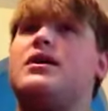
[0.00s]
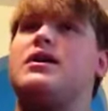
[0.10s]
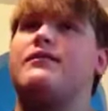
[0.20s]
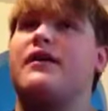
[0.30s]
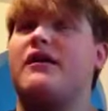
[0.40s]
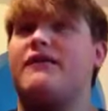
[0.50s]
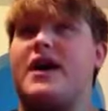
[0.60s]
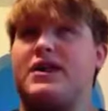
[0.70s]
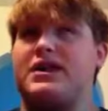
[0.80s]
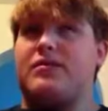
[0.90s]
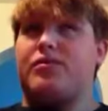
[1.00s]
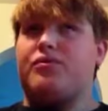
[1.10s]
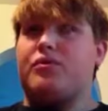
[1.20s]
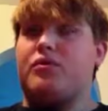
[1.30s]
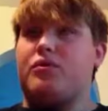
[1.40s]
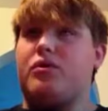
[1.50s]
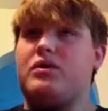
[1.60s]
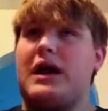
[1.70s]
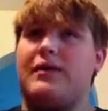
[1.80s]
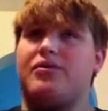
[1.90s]
and verifying them through
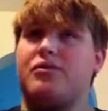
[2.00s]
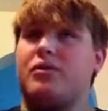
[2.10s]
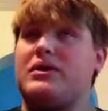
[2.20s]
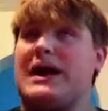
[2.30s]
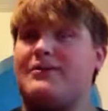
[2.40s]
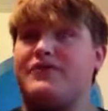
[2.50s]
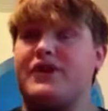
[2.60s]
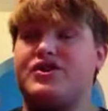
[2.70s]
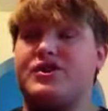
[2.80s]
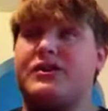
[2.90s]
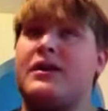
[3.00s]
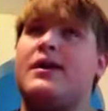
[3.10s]
uh, through observation.